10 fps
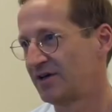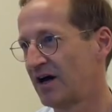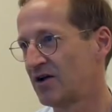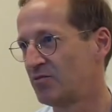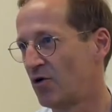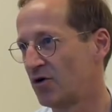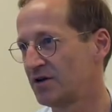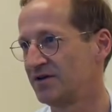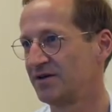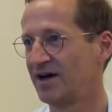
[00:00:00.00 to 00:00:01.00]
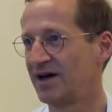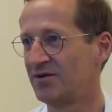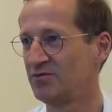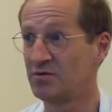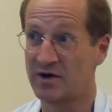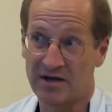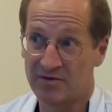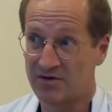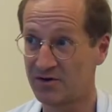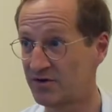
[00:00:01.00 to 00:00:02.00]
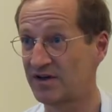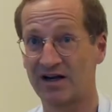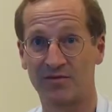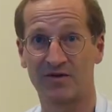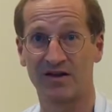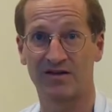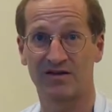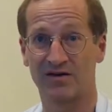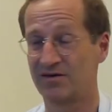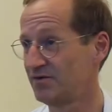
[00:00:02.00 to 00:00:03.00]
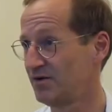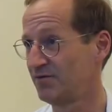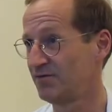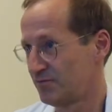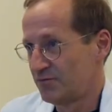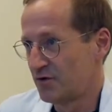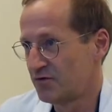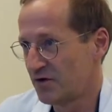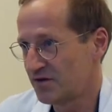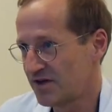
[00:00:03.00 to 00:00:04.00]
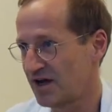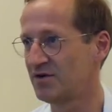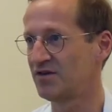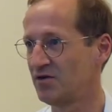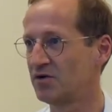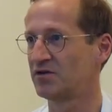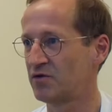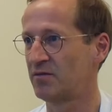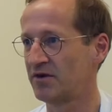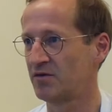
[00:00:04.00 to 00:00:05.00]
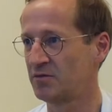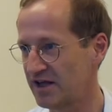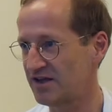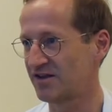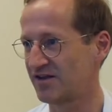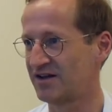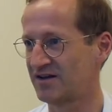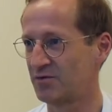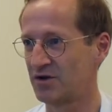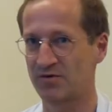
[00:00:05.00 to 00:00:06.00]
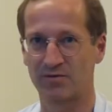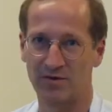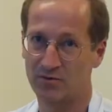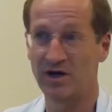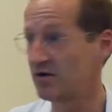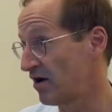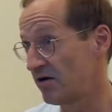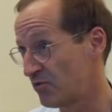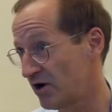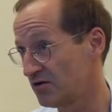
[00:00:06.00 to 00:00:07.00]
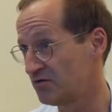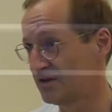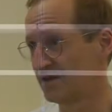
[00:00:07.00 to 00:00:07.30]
got on board, and we were able to set up this for the first time, this Neurotrauma Simulation Center, which we are very proud of